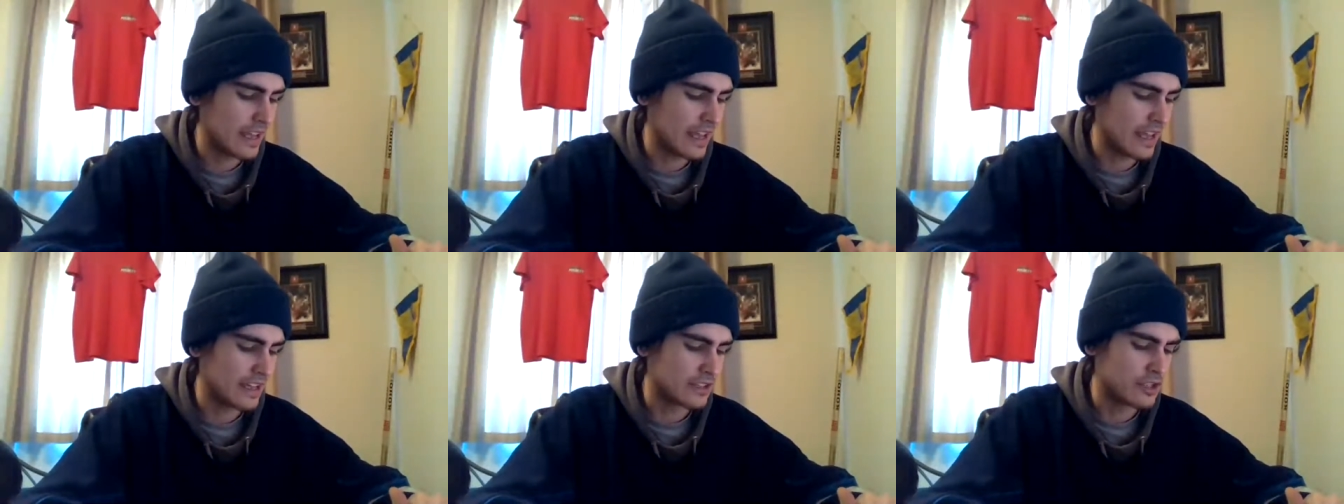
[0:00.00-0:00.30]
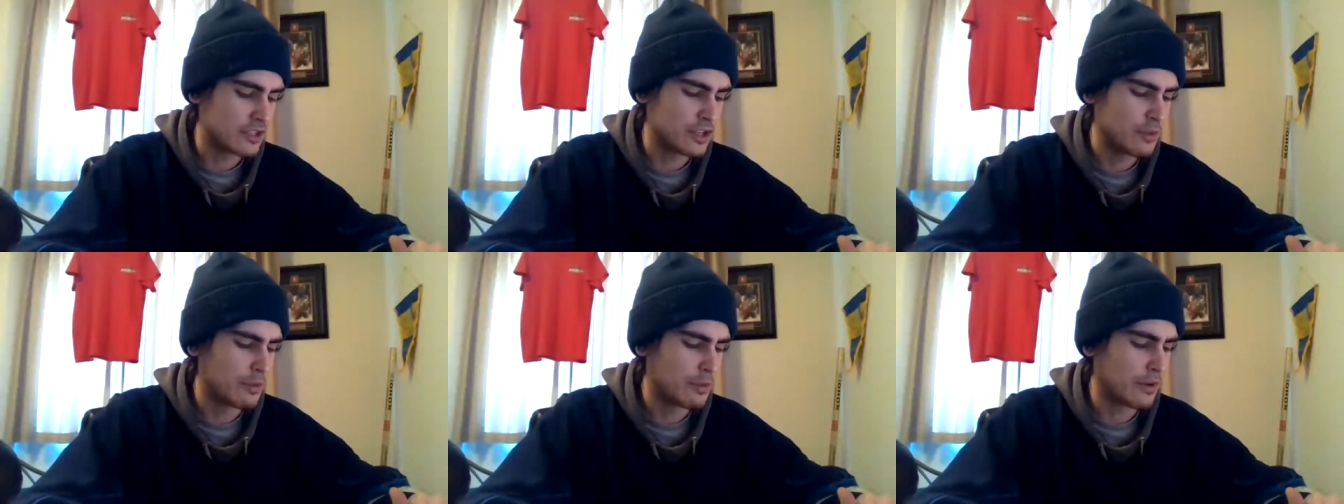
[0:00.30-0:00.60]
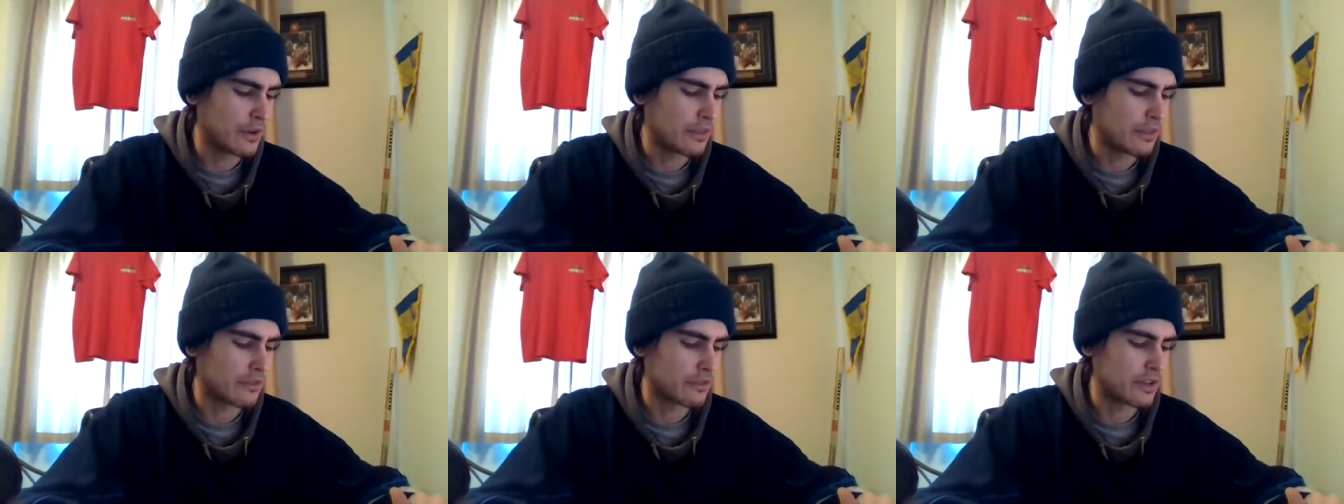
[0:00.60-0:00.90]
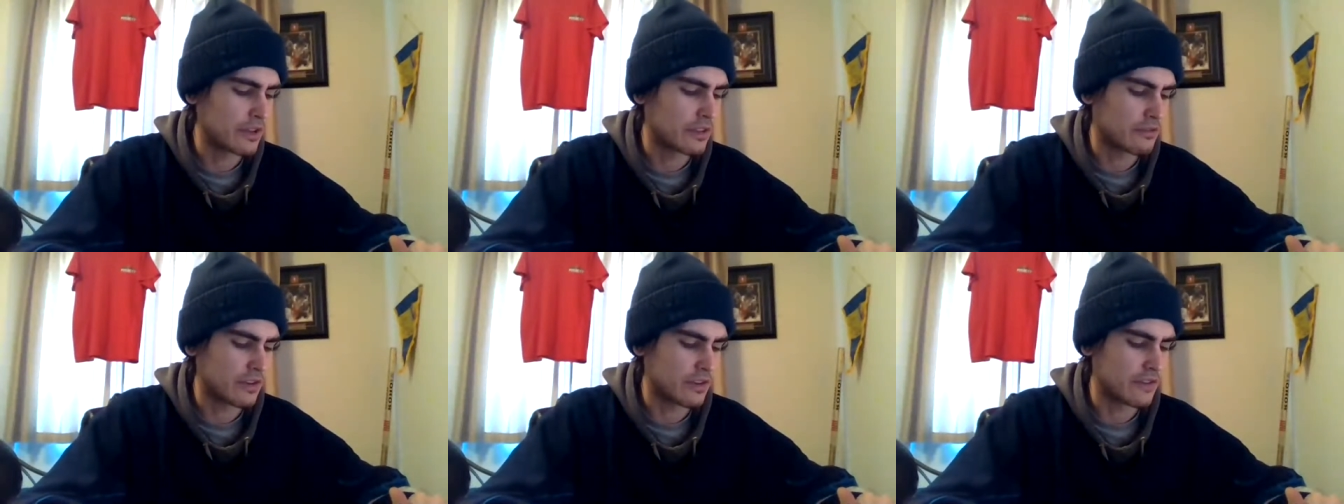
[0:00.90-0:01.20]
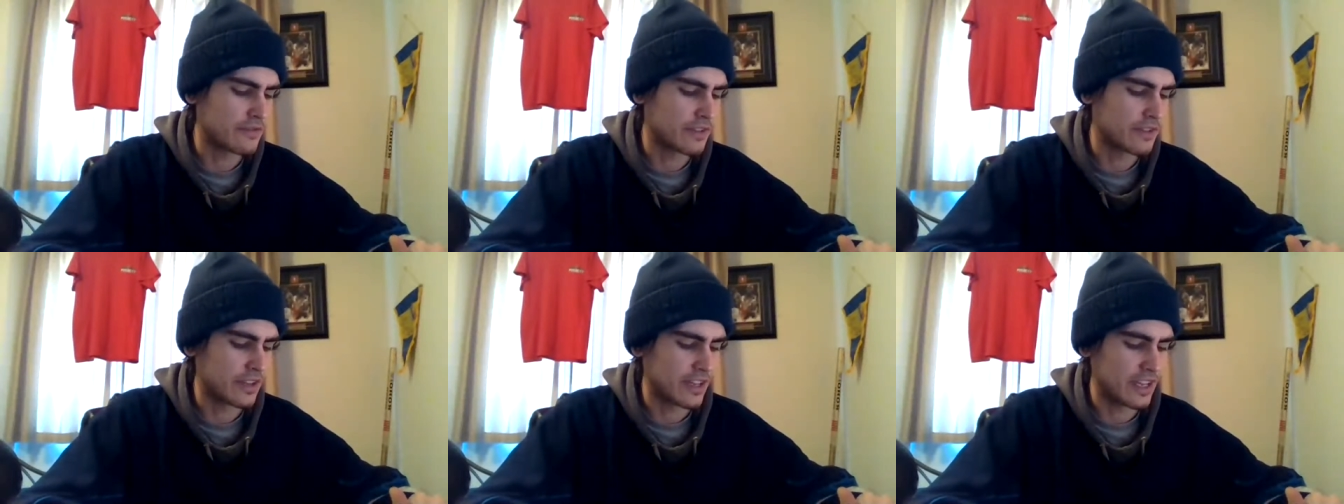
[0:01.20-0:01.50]
and 2.33
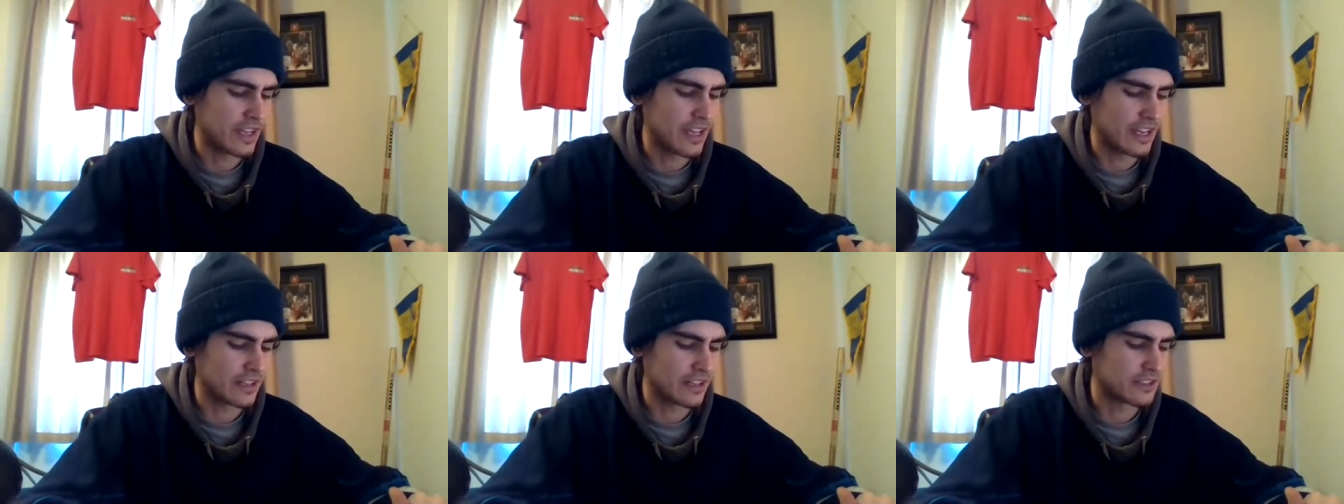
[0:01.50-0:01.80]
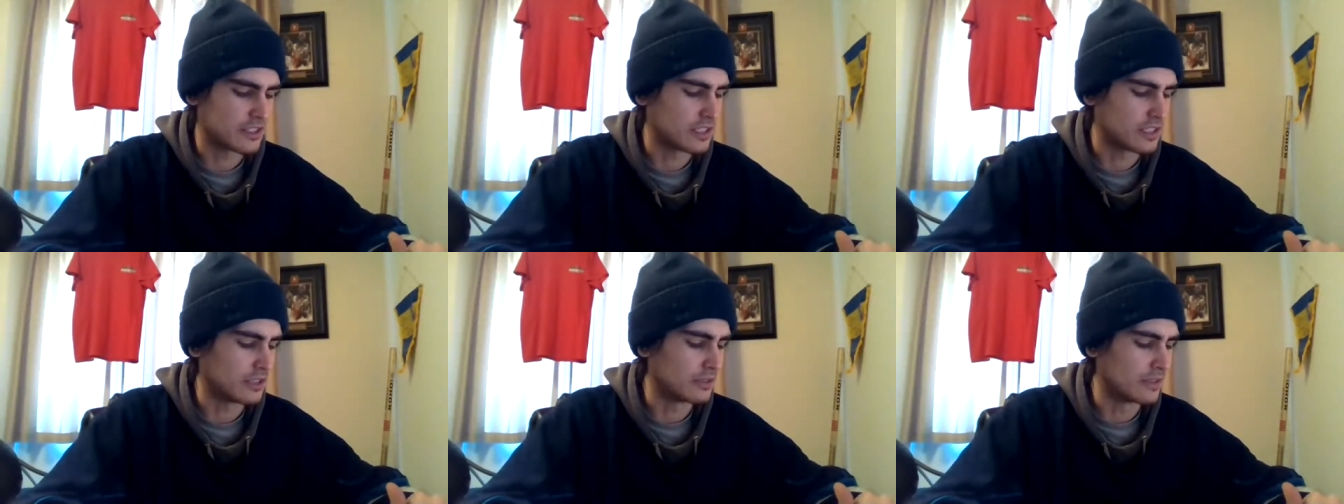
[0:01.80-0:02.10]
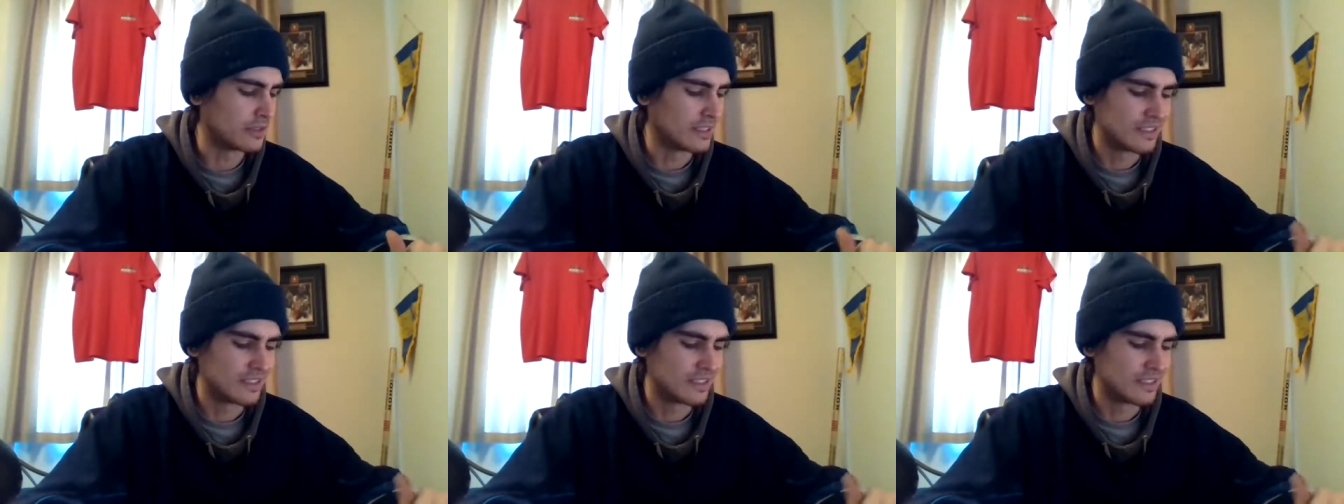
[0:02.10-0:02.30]
for the Kings. So